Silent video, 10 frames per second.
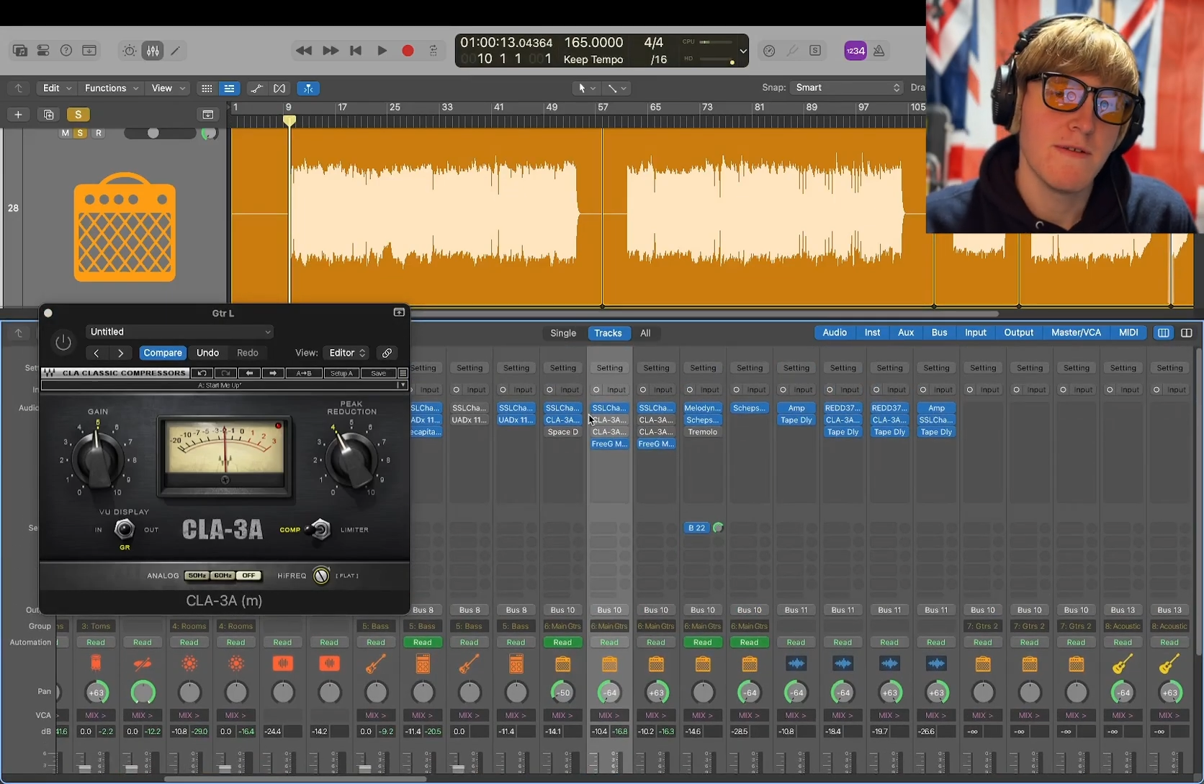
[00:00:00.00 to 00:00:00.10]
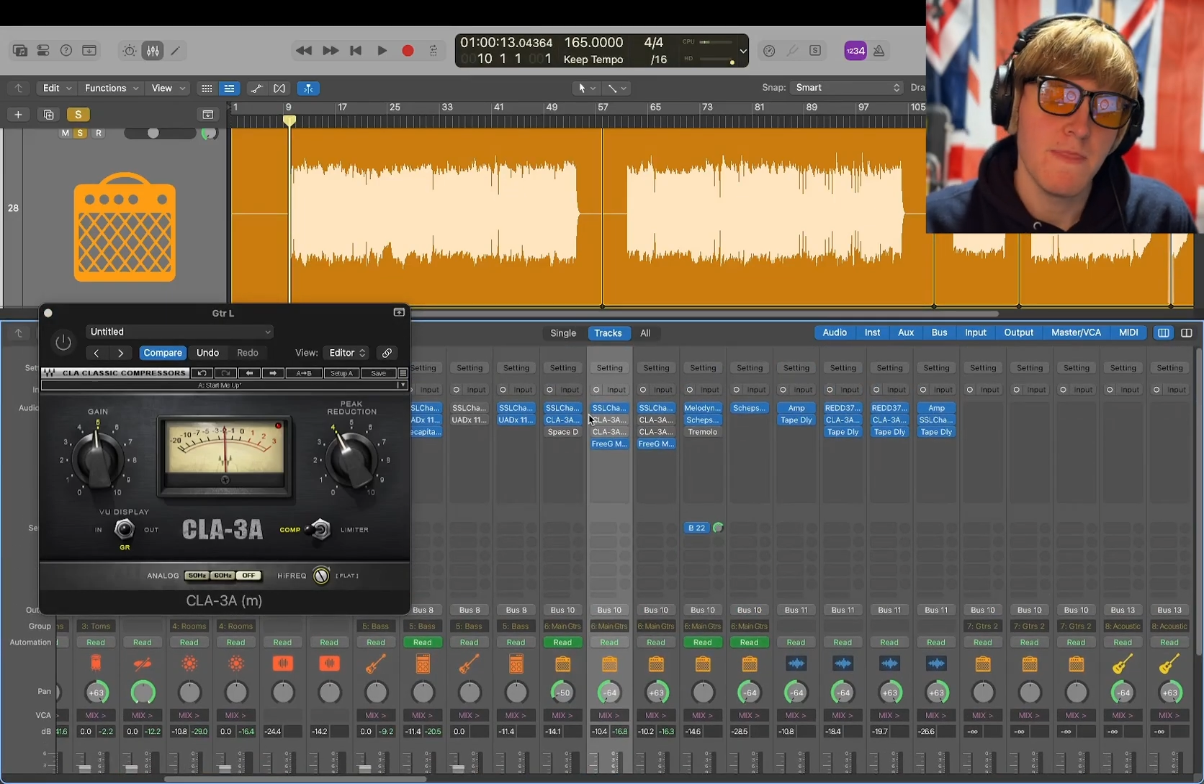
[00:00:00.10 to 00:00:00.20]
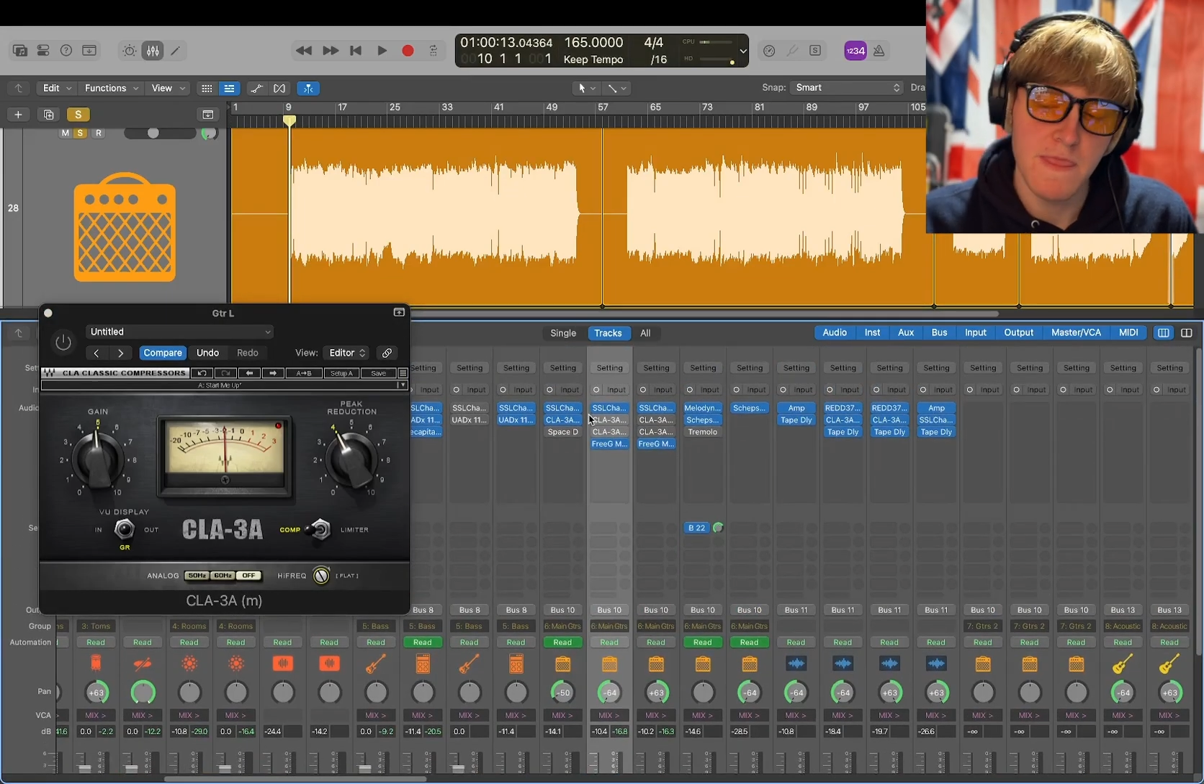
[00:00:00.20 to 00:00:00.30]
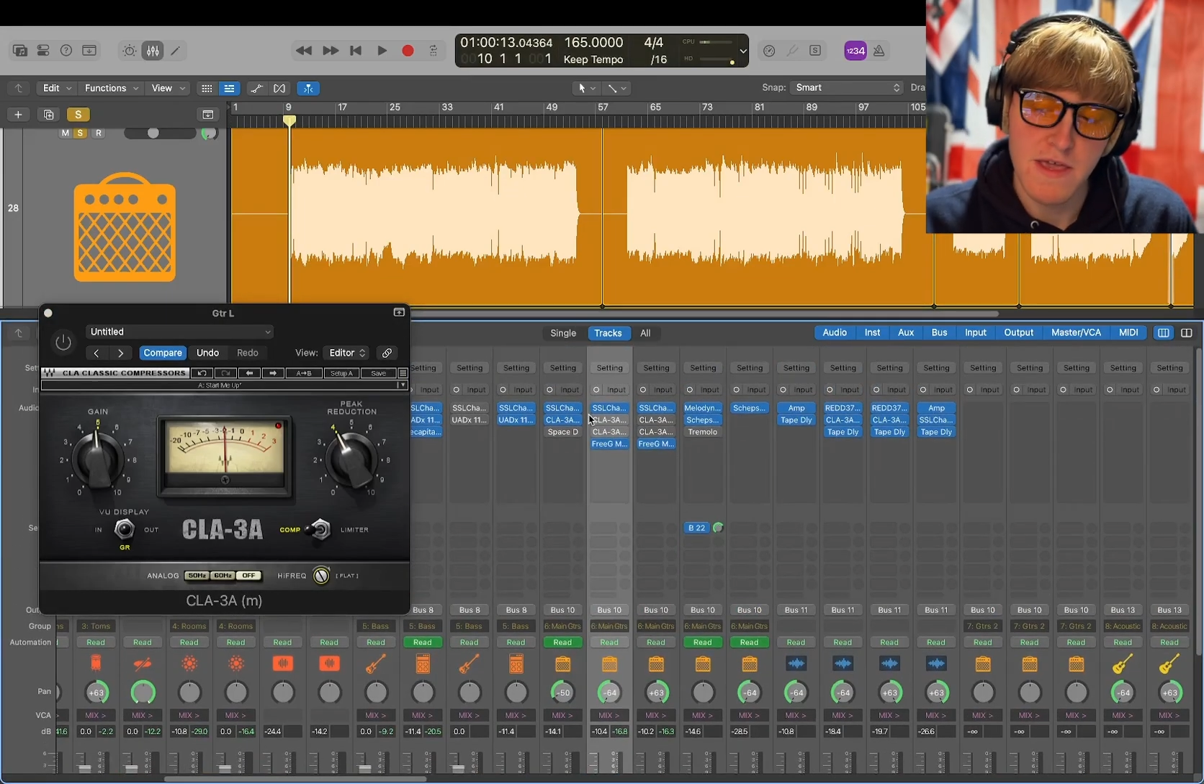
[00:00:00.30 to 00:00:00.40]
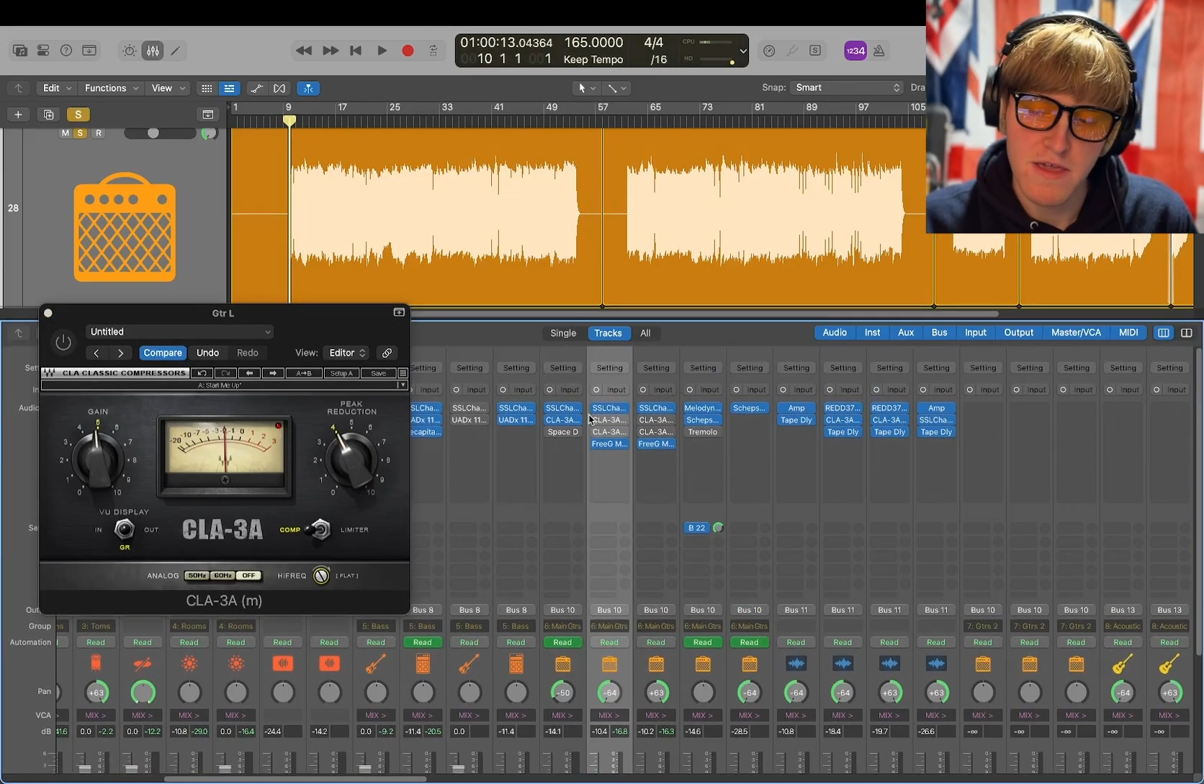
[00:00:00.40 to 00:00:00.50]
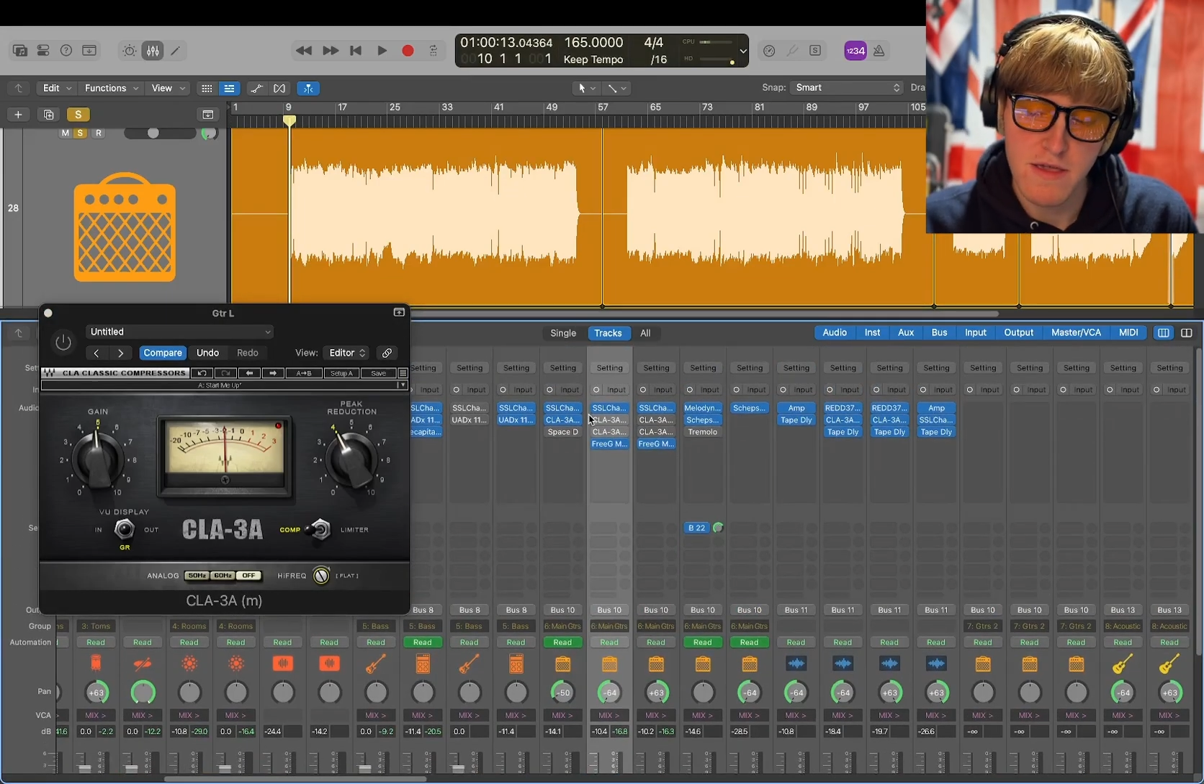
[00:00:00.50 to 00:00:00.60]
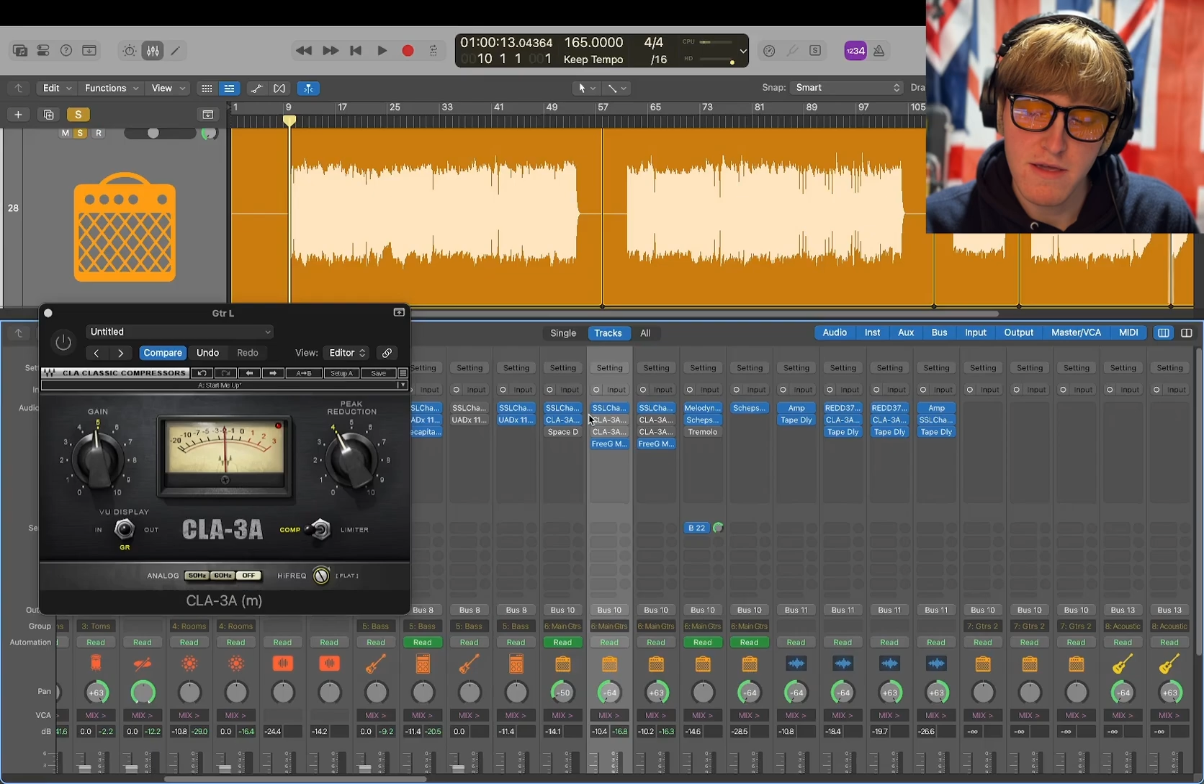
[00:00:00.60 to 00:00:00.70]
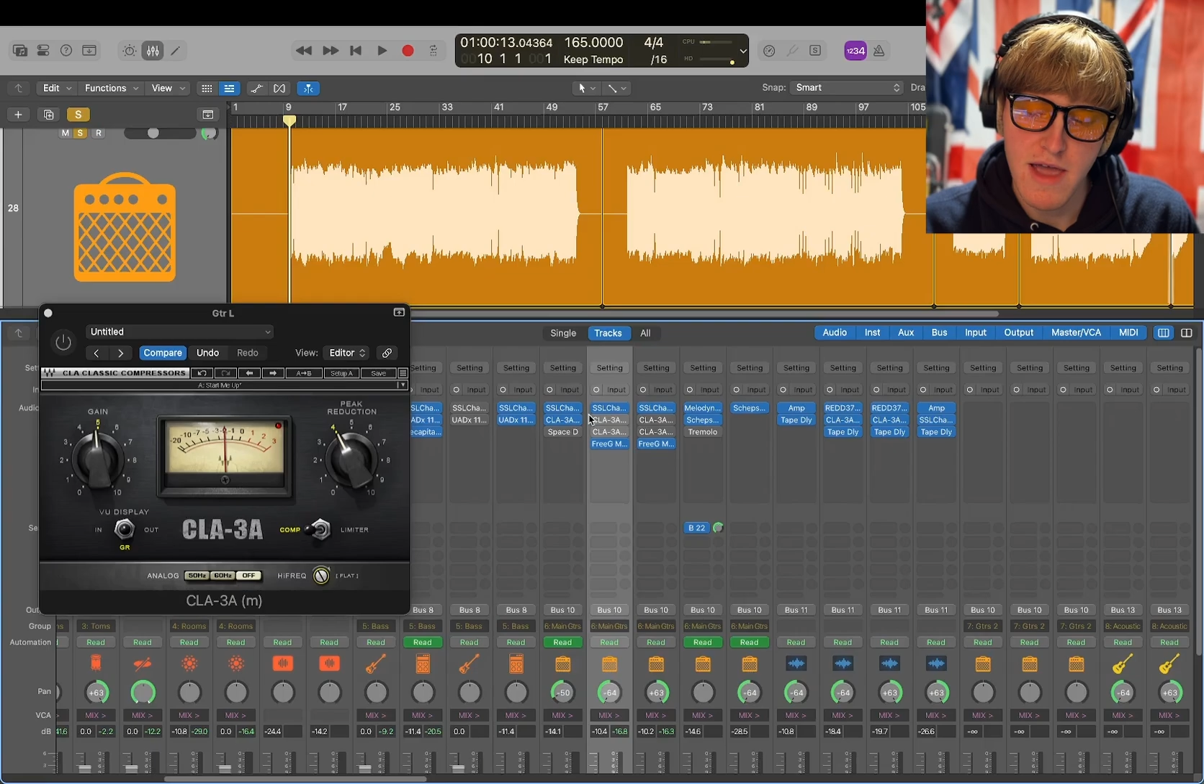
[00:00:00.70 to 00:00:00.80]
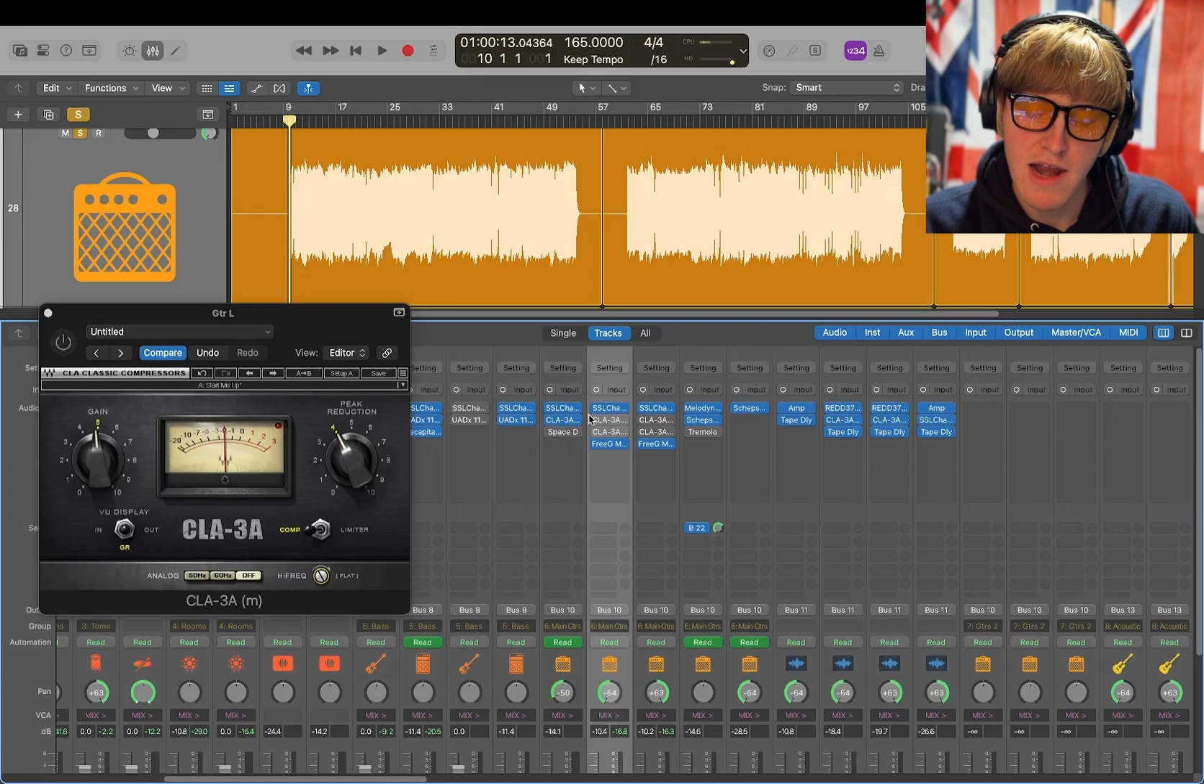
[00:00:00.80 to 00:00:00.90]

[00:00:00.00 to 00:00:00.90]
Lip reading: the